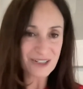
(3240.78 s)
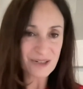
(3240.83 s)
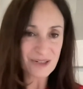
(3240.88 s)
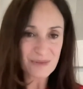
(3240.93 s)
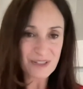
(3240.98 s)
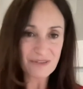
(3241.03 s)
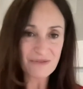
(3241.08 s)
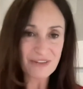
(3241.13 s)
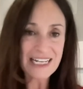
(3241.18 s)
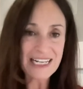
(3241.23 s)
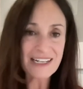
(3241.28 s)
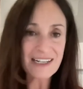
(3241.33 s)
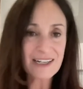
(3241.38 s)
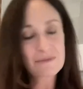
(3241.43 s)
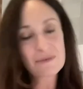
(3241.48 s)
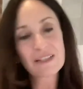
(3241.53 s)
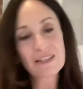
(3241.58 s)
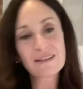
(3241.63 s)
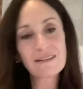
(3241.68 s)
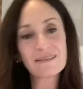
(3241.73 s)
in terms of
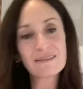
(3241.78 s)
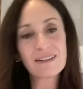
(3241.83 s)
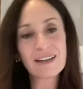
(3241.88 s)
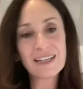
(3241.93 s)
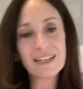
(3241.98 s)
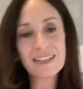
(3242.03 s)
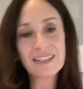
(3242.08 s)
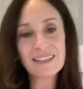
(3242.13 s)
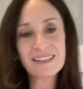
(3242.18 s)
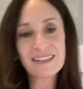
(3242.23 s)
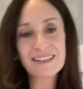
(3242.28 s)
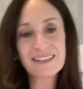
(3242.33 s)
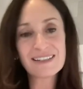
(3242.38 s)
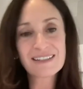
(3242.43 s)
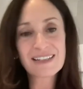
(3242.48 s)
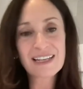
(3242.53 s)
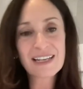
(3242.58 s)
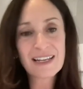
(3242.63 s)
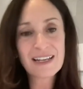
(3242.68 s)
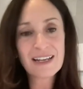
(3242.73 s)
incomes and the like,
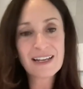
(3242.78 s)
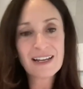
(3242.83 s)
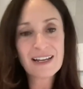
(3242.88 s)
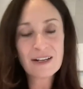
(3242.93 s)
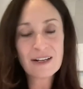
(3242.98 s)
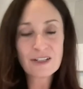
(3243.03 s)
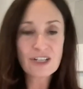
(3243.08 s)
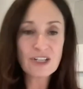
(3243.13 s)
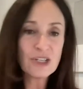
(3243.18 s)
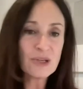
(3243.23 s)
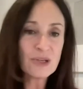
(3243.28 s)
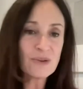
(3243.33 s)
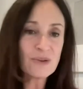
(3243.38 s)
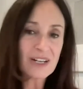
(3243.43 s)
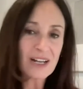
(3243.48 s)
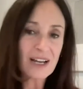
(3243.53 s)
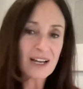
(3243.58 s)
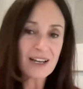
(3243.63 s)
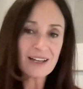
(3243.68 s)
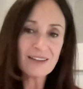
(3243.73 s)
is to you
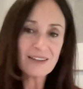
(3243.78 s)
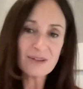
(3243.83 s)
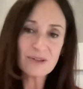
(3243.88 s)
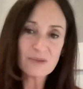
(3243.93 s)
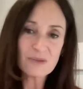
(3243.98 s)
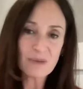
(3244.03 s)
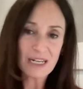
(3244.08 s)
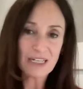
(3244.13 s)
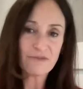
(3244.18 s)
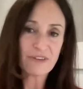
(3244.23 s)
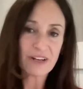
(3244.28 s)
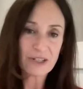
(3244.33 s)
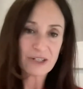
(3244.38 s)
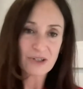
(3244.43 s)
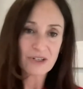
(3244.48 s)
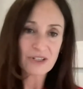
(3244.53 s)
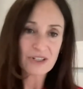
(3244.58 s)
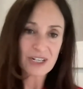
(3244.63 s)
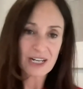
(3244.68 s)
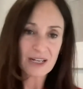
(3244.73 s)
and I, those
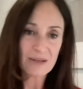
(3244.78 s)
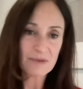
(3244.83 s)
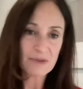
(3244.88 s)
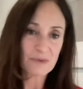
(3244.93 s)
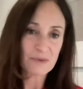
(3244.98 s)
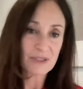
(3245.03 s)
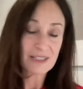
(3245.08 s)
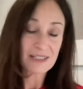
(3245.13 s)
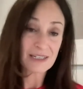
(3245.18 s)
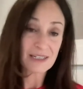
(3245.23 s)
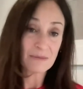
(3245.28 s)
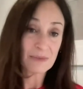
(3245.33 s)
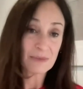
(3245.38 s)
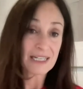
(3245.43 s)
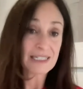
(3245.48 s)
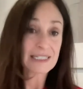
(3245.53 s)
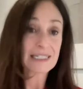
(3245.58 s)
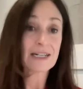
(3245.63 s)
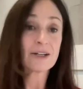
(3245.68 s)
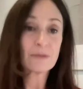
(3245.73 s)
manufacturing jobs would seem
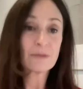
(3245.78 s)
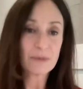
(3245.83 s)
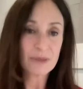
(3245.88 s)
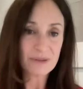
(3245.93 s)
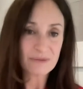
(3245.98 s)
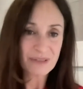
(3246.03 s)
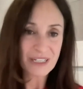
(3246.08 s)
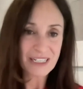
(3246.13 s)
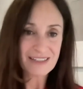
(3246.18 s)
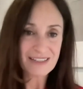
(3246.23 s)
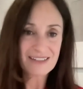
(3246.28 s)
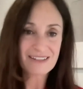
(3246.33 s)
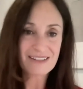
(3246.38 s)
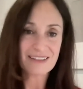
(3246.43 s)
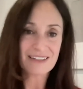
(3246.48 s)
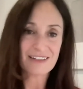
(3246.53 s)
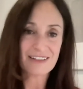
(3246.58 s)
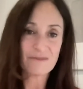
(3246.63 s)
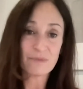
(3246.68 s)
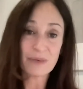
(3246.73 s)
like a terrible place
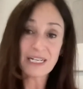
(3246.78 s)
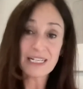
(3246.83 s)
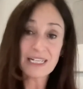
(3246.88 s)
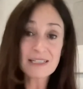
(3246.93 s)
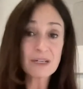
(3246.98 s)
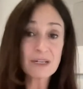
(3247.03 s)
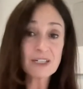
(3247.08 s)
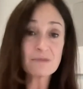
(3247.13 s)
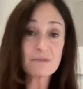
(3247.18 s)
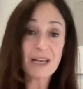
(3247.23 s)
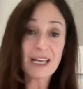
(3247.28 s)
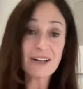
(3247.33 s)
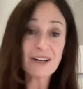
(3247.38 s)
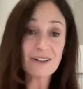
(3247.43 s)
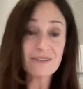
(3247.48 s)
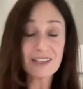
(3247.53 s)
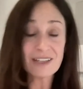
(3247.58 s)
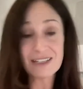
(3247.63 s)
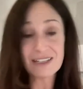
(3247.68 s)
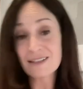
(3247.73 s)
to live, but it's much
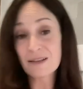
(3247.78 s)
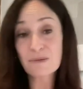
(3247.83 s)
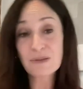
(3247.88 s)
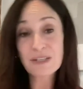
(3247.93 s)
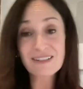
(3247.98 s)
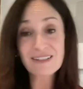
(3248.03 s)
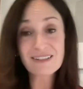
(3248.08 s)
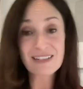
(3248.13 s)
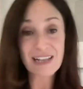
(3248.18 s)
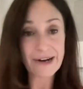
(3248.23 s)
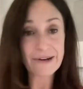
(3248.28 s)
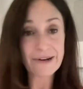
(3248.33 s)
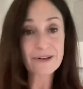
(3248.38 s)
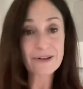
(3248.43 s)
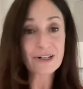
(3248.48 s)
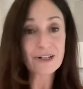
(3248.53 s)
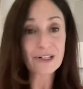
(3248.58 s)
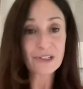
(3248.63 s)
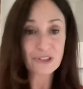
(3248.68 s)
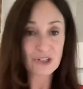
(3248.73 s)
better than subsistence
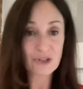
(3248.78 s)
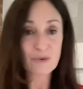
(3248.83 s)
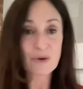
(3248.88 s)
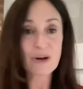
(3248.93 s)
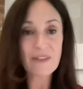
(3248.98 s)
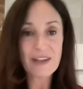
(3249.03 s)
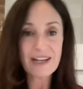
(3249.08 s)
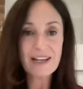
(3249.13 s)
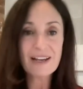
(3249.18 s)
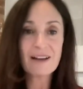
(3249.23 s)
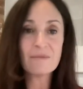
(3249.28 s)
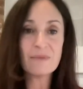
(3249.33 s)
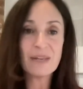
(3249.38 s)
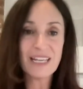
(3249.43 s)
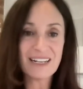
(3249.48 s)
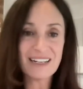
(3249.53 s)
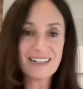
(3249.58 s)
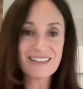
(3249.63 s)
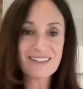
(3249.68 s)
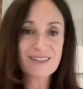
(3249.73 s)
agriculture where they come
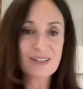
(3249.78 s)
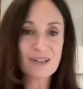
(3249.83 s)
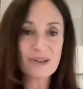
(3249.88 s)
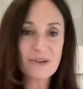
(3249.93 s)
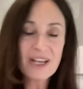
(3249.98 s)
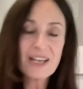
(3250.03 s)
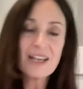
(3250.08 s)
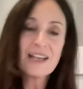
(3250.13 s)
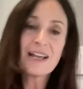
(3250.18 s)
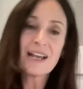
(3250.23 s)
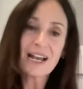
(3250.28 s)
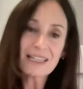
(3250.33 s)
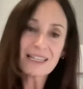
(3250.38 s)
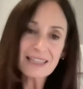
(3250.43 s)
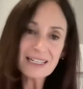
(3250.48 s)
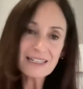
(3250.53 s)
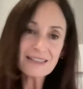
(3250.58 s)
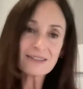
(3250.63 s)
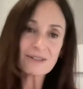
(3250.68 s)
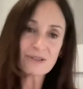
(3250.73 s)
in. And so I
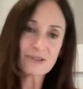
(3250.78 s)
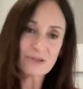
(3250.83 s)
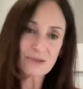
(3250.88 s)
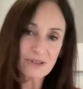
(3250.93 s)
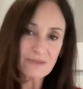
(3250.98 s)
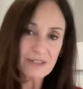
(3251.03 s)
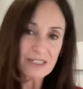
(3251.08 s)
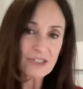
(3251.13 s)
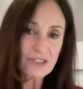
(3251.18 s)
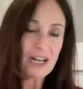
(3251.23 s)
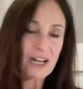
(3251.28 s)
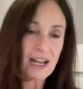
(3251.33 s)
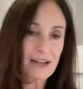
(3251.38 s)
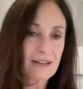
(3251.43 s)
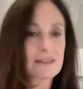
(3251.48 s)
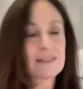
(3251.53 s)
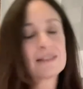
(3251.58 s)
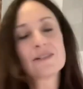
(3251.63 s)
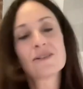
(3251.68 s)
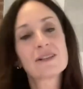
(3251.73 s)
think there's sort of a
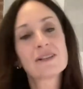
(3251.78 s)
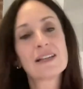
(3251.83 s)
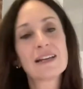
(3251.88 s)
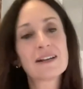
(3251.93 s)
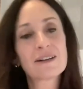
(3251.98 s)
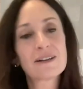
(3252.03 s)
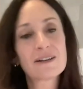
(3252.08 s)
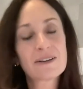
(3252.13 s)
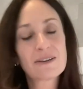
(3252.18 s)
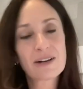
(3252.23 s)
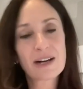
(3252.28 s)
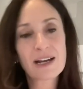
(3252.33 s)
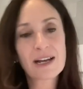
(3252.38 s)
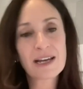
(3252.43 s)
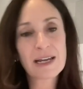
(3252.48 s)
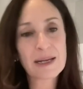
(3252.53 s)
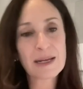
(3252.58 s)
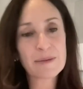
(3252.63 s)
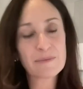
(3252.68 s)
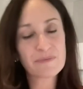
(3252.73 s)
challenge there
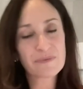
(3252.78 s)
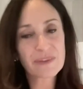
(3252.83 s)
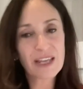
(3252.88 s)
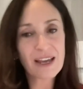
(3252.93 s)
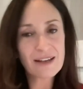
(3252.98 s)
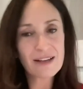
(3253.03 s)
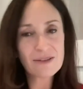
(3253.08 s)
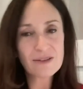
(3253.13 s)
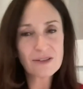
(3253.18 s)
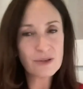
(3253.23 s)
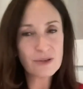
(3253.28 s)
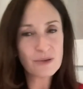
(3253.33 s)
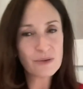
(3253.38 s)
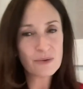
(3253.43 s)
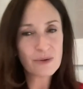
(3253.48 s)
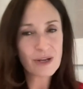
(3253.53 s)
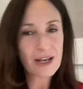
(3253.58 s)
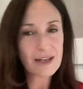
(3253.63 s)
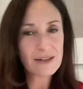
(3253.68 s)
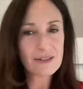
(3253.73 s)
um, as
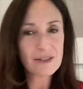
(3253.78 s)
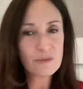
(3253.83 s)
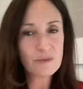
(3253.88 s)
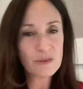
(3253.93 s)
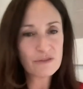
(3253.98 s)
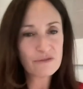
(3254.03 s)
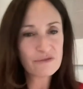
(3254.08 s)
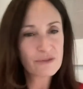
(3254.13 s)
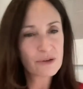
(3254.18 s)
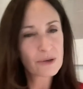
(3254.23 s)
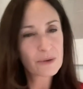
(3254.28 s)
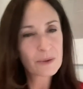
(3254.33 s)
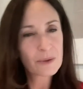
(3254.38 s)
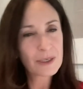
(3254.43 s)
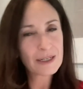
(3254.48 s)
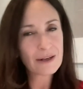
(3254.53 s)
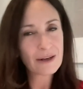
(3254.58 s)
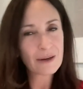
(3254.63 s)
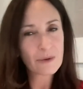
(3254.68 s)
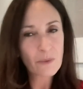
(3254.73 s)
you as you move
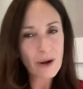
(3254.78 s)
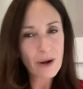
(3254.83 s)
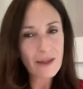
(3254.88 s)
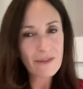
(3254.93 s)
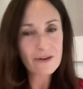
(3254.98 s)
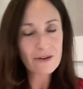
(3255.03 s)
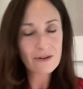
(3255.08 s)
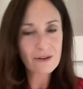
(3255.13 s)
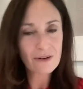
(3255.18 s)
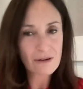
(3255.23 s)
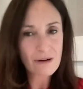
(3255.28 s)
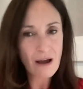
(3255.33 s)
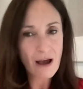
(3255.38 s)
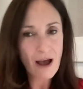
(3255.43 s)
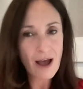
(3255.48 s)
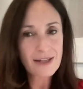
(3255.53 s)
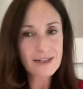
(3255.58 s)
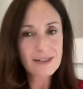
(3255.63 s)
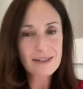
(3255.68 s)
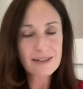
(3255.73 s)
forward on whether or
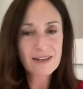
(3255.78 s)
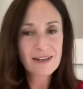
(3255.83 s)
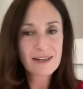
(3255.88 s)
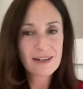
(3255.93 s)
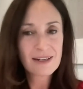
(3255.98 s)
not,